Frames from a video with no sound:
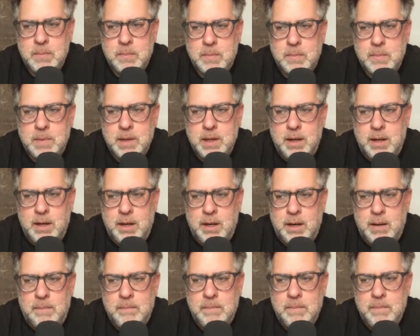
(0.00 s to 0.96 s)

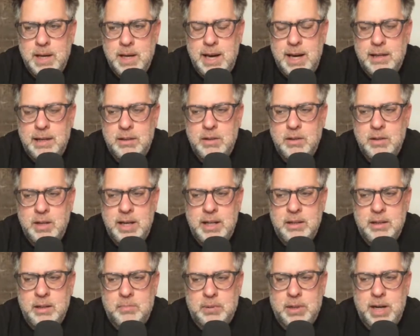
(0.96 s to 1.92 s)
And in the
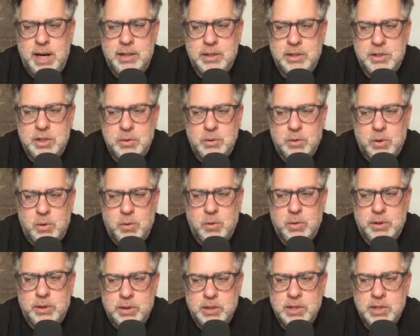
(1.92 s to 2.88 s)
prior 2
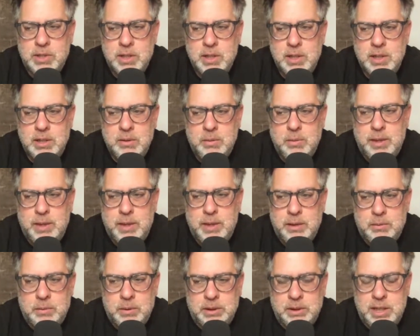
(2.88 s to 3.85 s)
quarters, we
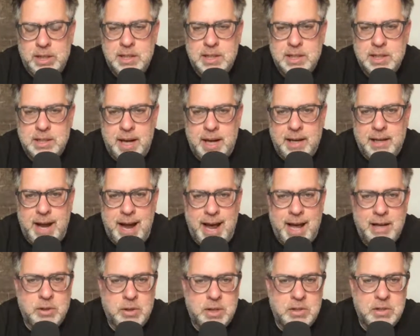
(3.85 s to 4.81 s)
had released that
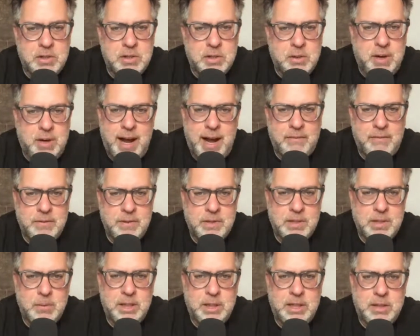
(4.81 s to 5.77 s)
address graph
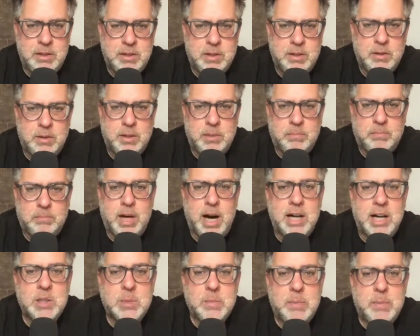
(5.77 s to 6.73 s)
so we could do the
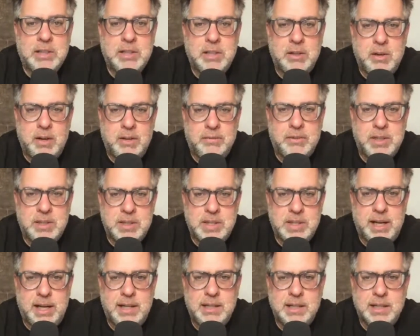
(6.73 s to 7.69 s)
prospecting off the
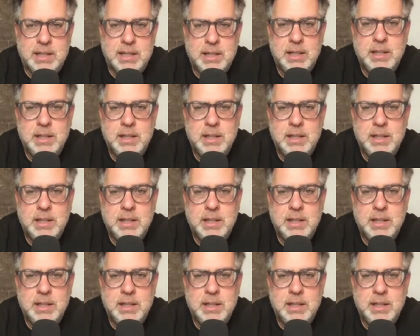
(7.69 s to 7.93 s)
sites.